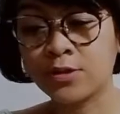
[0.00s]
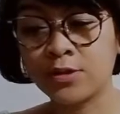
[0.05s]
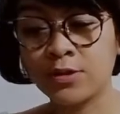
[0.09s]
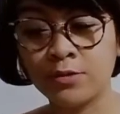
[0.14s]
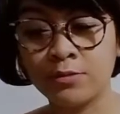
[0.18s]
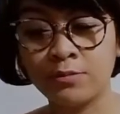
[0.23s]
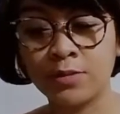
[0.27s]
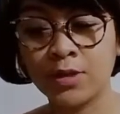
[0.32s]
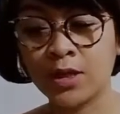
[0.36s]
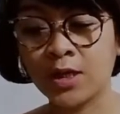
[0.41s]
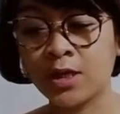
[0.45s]

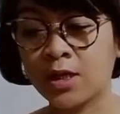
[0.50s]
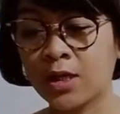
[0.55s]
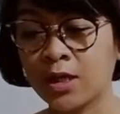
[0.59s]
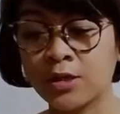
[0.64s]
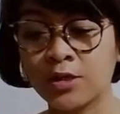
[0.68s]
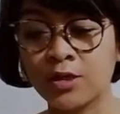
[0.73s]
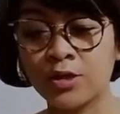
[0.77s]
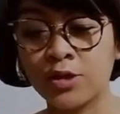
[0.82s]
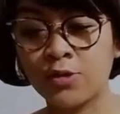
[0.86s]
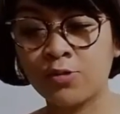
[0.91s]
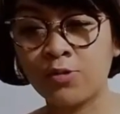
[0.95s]
beginning, a
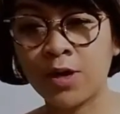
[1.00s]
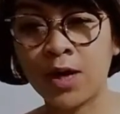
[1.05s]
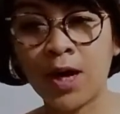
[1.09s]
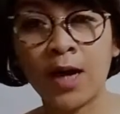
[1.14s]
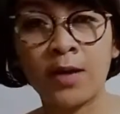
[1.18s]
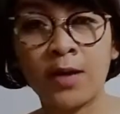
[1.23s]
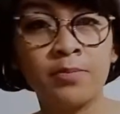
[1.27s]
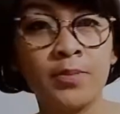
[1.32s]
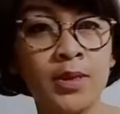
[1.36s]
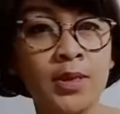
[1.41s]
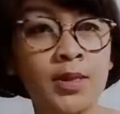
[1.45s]
new
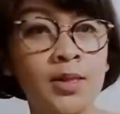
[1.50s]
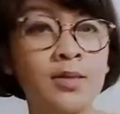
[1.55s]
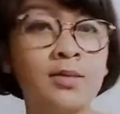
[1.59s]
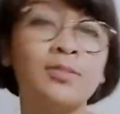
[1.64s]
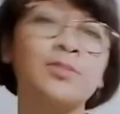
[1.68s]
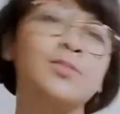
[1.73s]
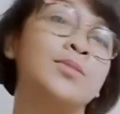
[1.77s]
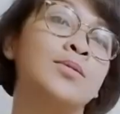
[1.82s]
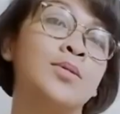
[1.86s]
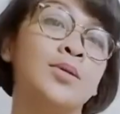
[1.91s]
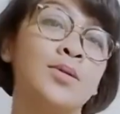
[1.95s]
habit,
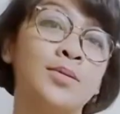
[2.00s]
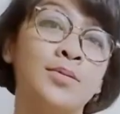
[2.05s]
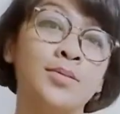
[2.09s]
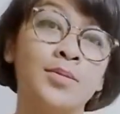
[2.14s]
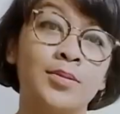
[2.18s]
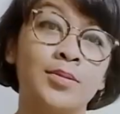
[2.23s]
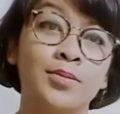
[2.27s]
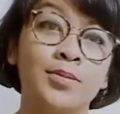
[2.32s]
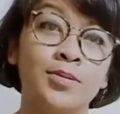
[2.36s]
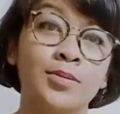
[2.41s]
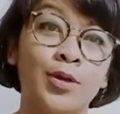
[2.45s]

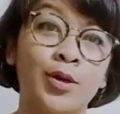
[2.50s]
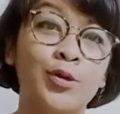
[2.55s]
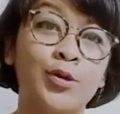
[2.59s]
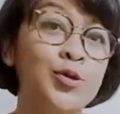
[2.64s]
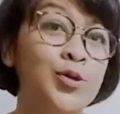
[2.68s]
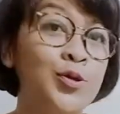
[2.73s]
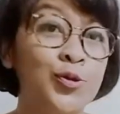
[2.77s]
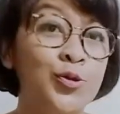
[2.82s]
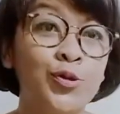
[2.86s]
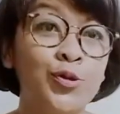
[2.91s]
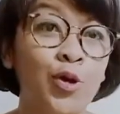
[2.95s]
a new
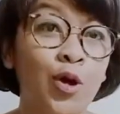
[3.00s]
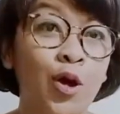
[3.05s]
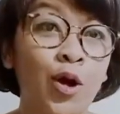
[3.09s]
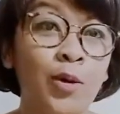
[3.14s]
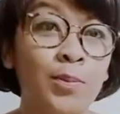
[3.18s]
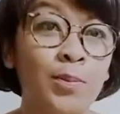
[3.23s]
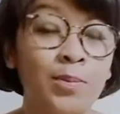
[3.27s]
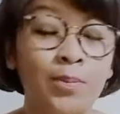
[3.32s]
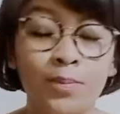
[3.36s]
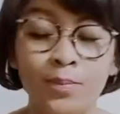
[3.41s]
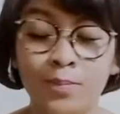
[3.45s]
job,
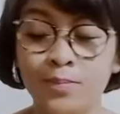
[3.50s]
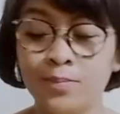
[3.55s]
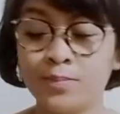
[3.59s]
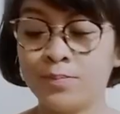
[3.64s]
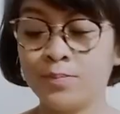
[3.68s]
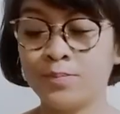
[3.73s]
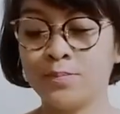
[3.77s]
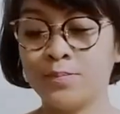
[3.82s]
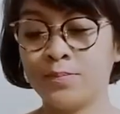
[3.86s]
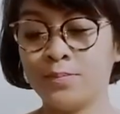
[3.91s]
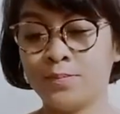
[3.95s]

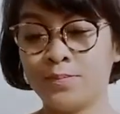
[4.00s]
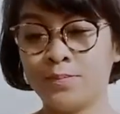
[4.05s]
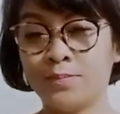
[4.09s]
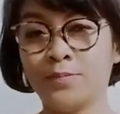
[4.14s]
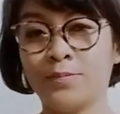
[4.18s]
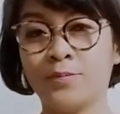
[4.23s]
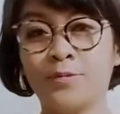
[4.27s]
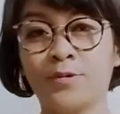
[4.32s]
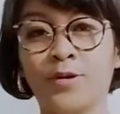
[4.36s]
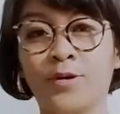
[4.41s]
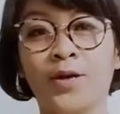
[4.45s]

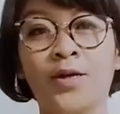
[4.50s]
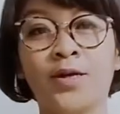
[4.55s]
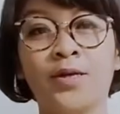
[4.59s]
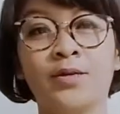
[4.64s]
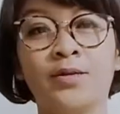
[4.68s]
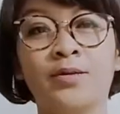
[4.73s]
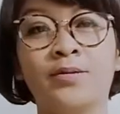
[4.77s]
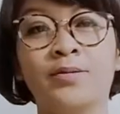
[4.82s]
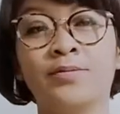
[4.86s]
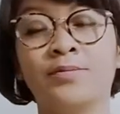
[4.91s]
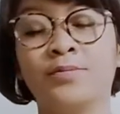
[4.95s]
right?
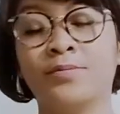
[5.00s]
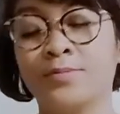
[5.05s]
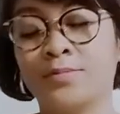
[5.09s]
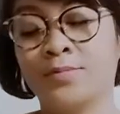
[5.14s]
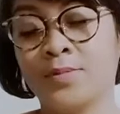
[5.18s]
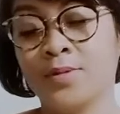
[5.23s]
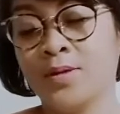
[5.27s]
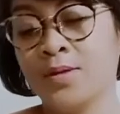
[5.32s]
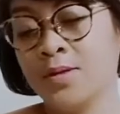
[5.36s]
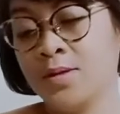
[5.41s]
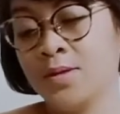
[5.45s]

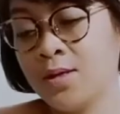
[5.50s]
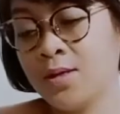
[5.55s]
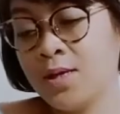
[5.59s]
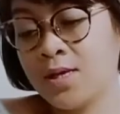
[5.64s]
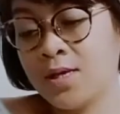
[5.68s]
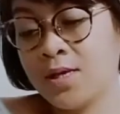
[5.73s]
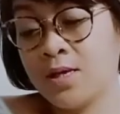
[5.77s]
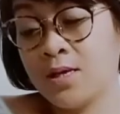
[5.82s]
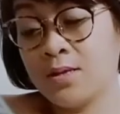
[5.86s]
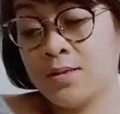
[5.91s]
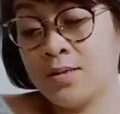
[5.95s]

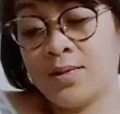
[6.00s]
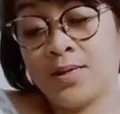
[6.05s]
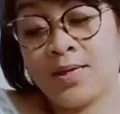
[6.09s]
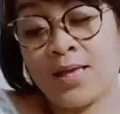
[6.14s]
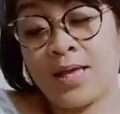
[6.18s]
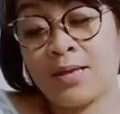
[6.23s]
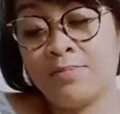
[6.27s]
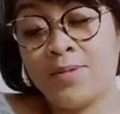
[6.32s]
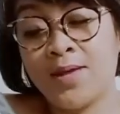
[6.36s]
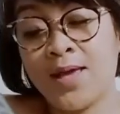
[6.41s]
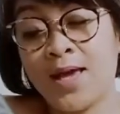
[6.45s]
It can
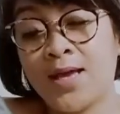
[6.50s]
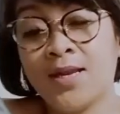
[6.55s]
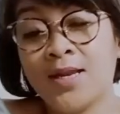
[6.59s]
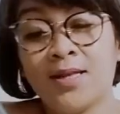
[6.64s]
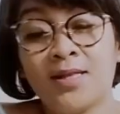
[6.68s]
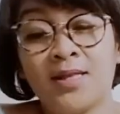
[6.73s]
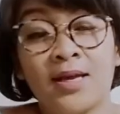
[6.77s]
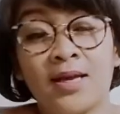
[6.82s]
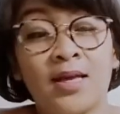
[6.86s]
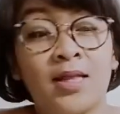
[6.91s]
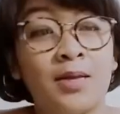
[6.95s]
be anything,
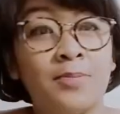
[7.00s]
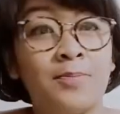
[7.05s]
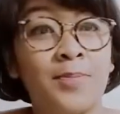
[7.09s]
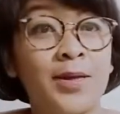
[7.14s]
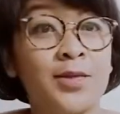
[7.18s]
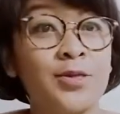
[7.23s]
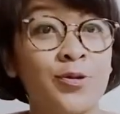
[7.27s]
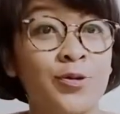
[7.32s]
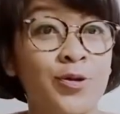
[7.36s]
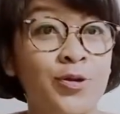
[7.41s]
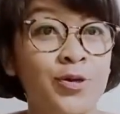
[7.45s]
it depends on
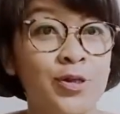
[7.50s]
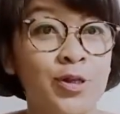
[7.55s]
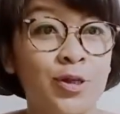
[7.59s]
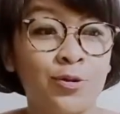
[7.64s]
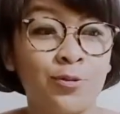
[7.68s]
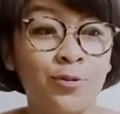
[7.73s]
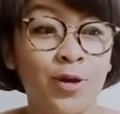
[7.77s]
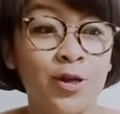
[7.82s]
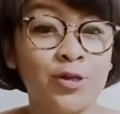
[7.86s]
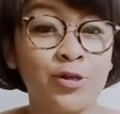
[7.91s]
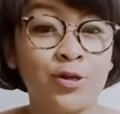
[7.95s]
your
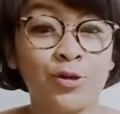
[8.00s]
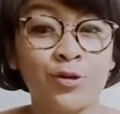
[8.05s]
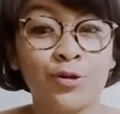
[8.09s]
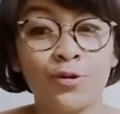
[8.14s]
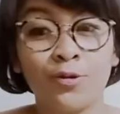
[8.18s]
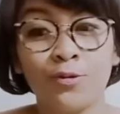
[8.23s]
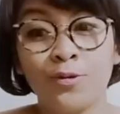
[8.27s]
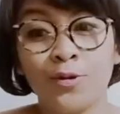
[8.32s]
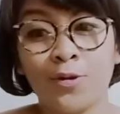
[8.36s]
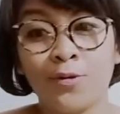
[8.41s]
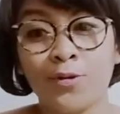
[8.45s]
situations, you
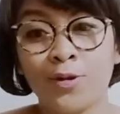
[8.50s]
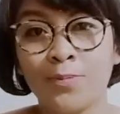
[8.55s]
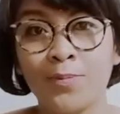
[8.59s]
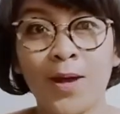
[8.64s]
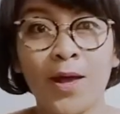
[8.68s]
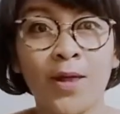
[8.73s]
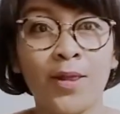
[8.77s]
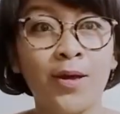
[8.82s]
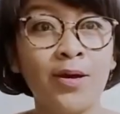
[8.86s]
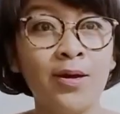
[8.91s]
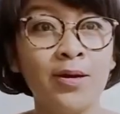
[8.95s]
know it better,
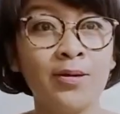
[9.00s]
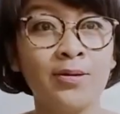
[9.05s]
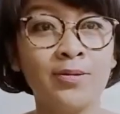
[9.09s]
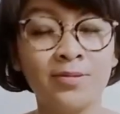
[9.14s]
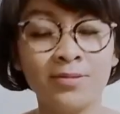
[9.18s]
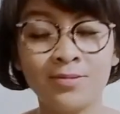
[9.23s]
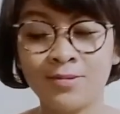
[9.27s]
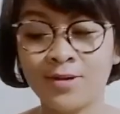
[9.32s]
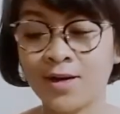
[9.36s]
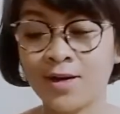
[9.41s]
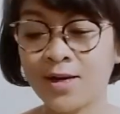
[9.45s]

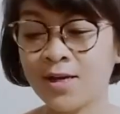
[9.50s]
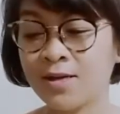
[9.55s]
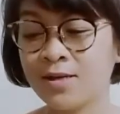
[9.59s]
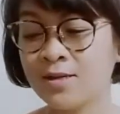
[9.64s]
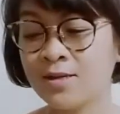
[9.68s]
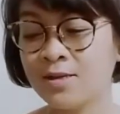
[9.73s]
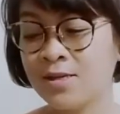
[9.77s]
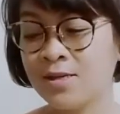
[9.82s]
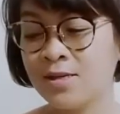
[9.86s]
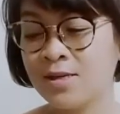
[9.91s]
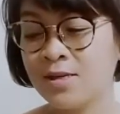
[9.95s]
right?
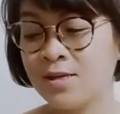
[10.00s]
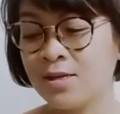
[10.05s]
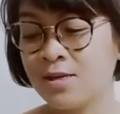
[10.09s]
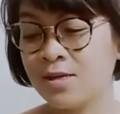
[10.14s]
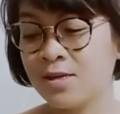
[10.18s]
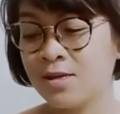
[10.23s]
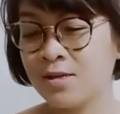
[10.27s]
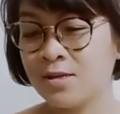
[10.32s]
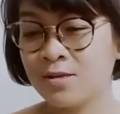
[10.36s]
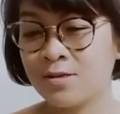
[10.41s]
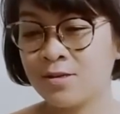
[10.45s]

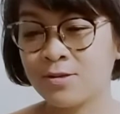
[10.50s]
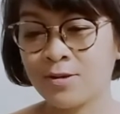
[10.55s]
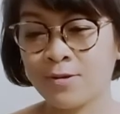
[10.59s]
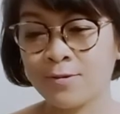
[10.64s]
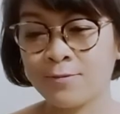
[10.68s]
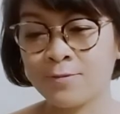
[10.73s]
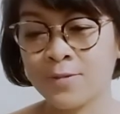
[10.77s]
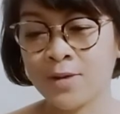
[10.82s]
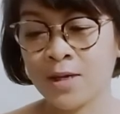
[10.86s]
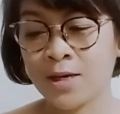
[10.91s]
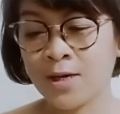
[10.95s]
So
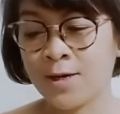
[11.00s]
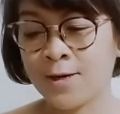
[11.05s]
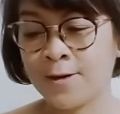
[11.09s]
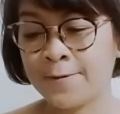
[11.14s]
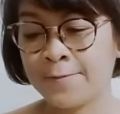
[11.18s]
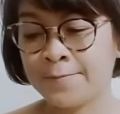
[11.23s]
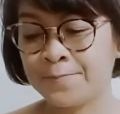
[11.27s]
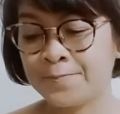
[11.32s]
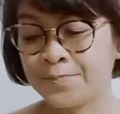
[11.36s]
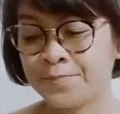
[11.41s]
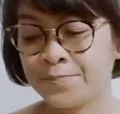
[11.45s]

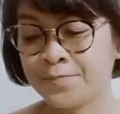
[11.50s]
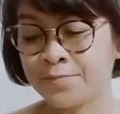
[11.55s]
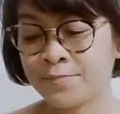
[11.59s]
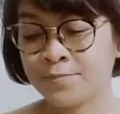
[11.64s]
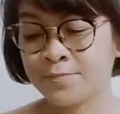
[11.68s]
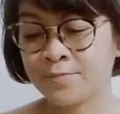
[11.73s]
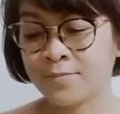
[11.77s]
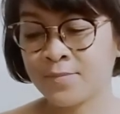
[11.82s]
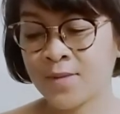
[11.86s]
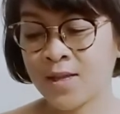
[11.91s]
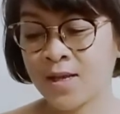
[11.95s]

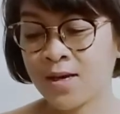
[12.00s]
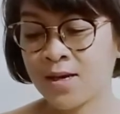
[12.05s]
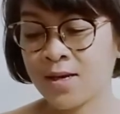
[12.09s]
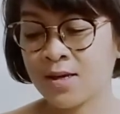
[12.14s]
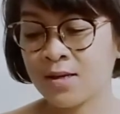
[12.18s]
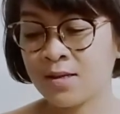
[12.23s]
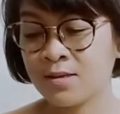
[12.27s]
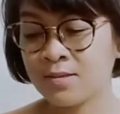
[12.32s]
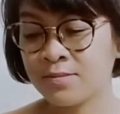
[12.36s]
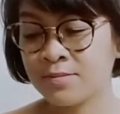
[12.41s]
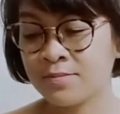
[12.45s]
yeah,
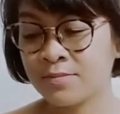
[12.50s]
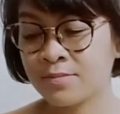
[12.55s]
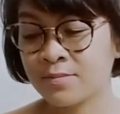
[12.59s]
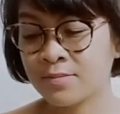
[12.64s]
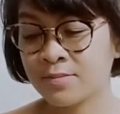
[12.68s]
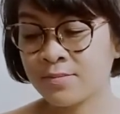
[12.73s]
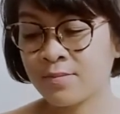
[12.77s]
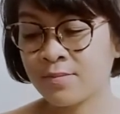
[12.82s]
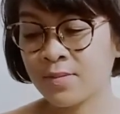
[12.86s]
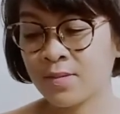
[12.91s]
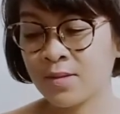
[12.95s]

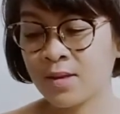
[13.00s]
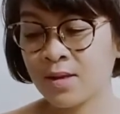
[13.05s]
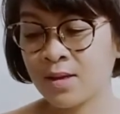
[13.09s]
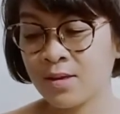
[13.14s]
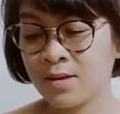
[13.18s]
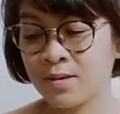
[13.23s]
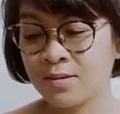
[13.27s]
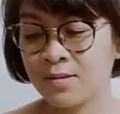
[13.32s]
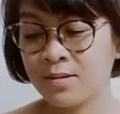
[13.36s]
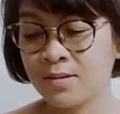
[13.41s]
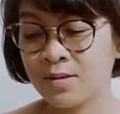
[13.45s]

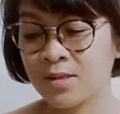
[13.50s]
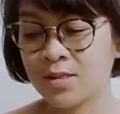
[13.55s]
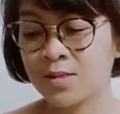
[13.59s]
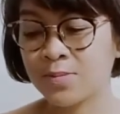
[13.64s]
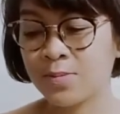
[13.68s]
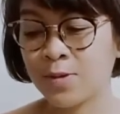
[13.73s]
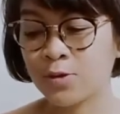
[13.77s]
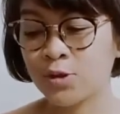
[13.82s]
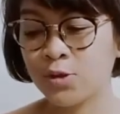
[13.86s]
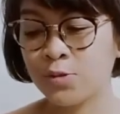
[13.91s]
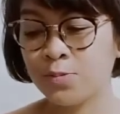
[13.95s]
it's about
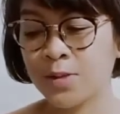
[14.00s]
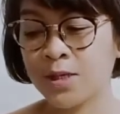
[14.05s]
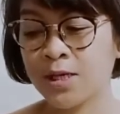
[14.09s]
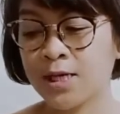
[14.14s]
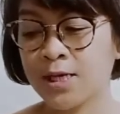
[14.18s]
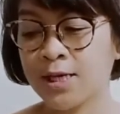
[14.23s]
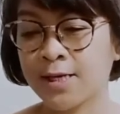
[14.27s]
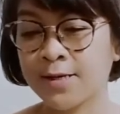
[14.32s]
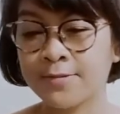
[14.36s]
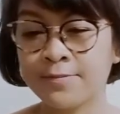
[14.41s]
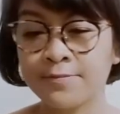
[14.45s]
new beginning.
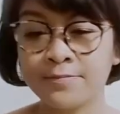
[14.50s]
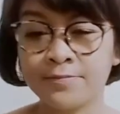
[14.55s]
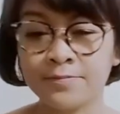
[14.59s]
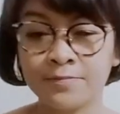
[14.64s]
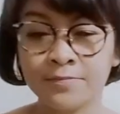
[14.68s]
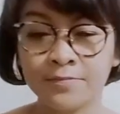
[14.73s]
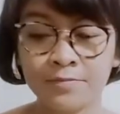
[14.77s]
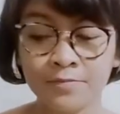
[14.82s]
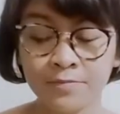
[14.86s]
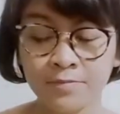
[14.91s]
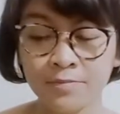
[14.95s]

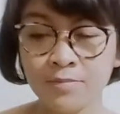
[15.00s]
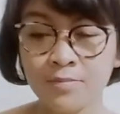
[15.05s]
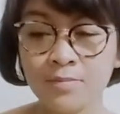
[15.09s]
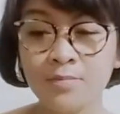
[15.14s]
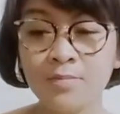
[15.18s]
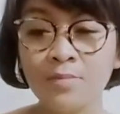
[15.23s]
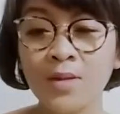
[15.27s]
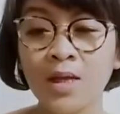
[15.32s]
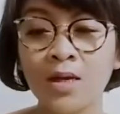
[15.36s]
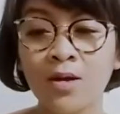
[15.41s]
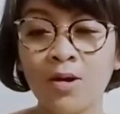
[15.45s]

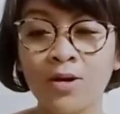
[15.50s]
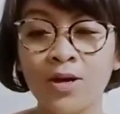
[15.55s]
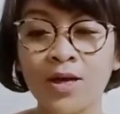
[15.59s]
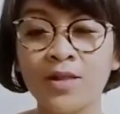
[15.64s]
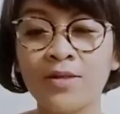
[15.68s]
Okay, the